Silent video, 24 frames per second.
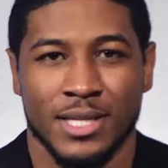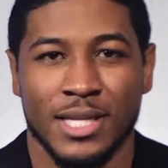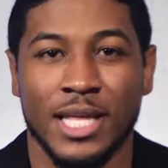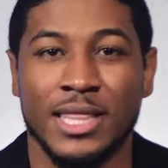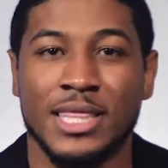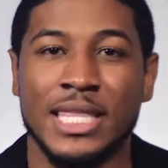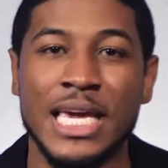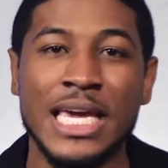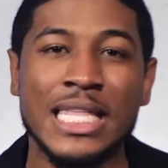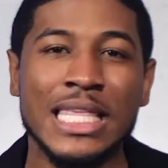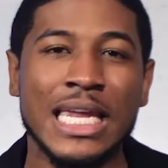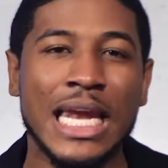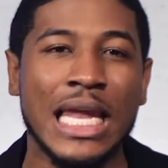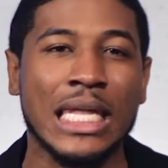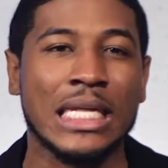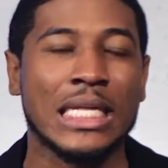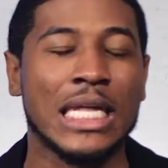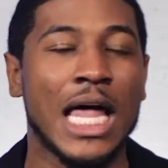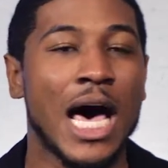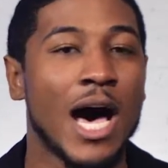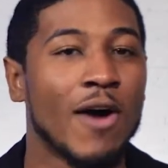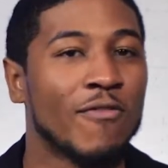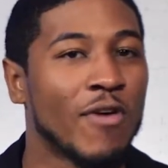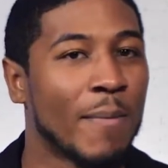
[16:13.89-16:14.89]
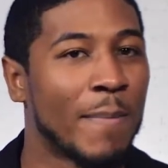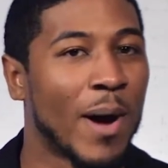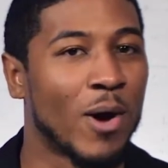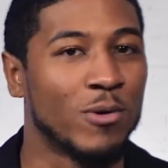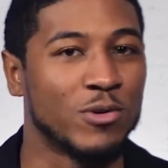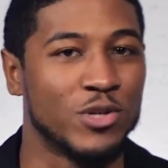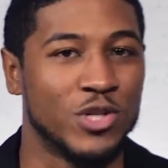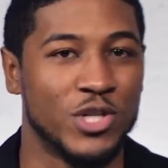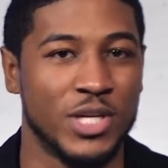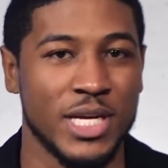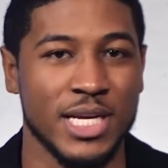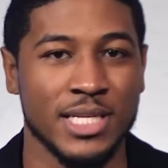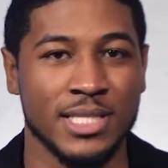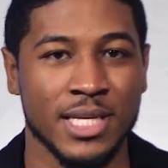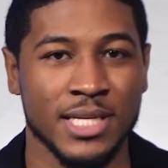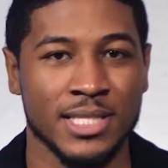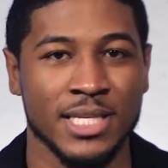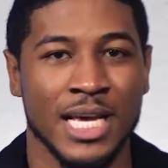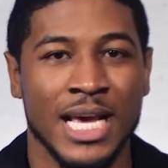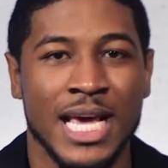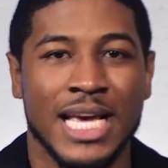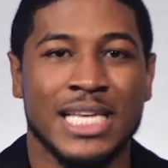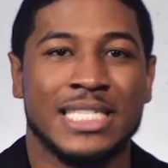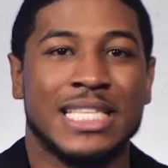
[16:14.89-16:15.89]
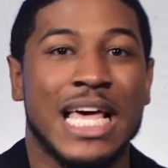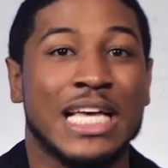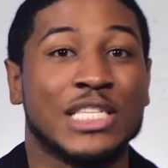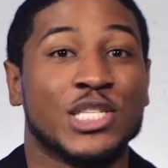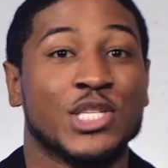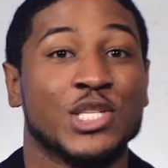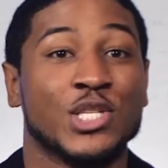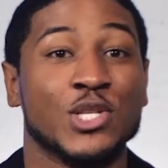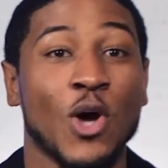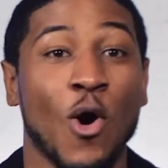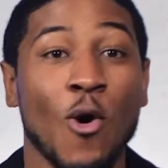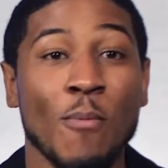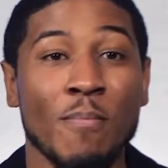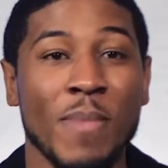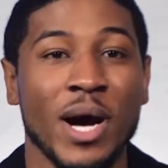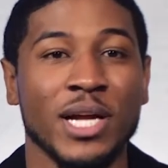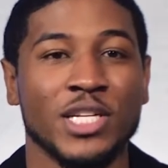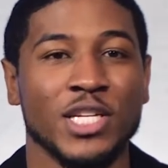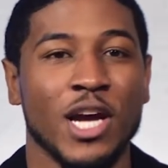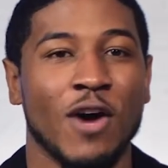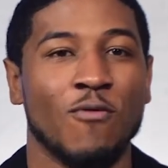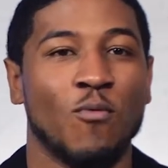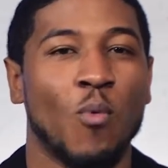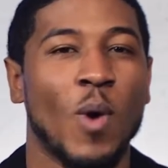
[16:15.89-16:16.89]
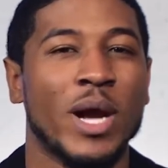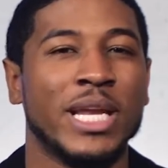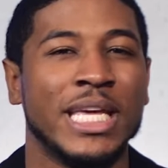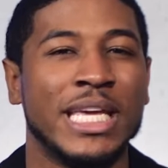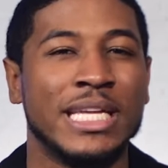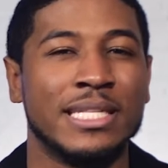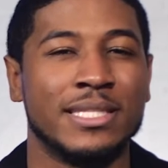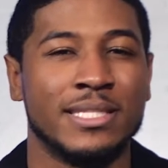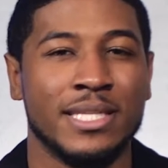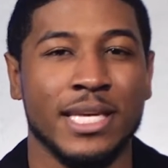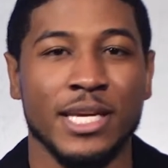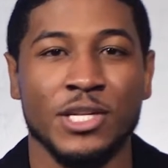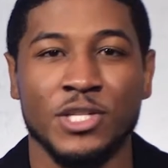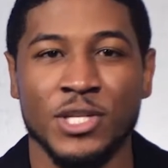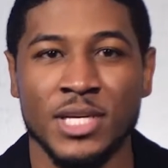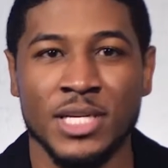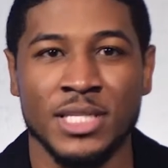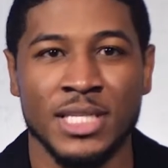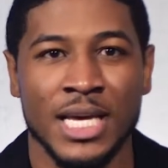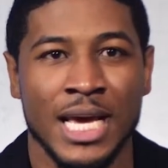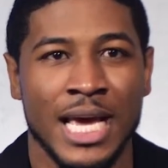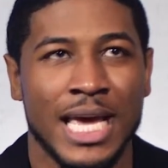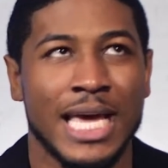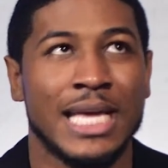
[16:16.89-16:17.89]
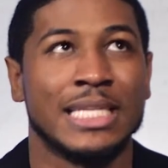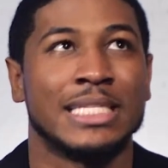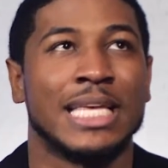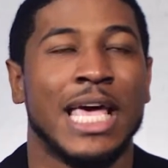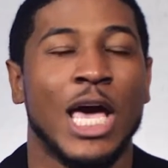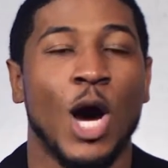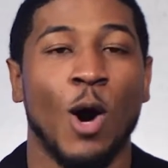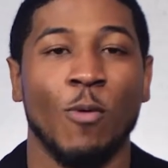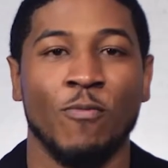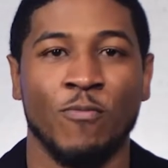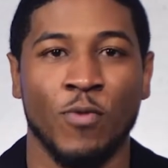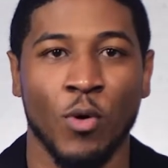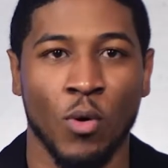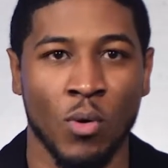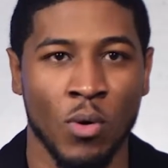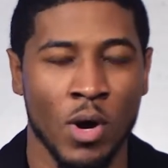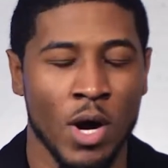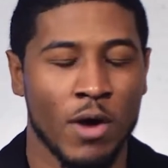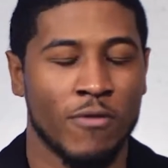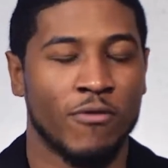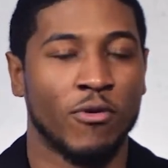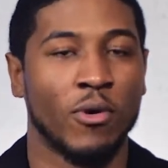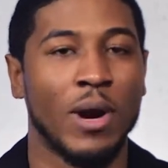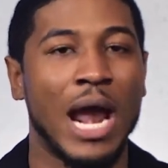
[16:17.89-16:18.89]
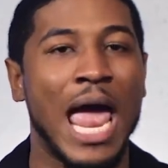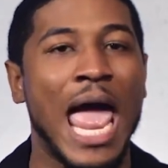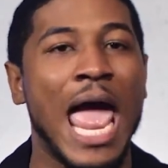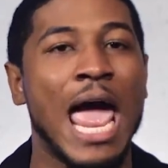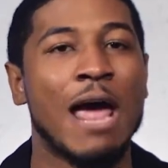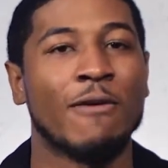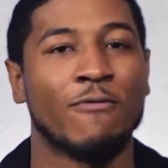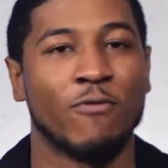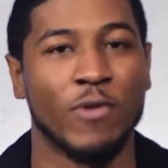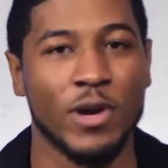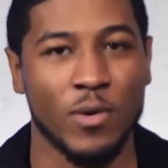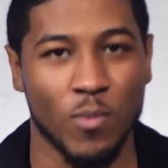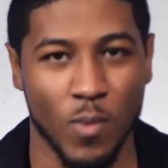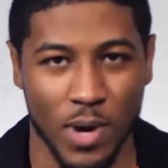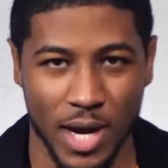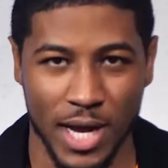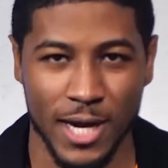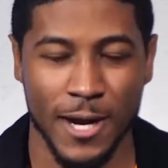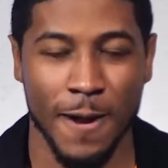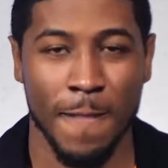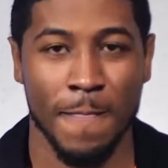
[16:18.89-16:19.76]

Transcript: The thing that I love about Jesus is that so much of what he teaches is helpful for everyone.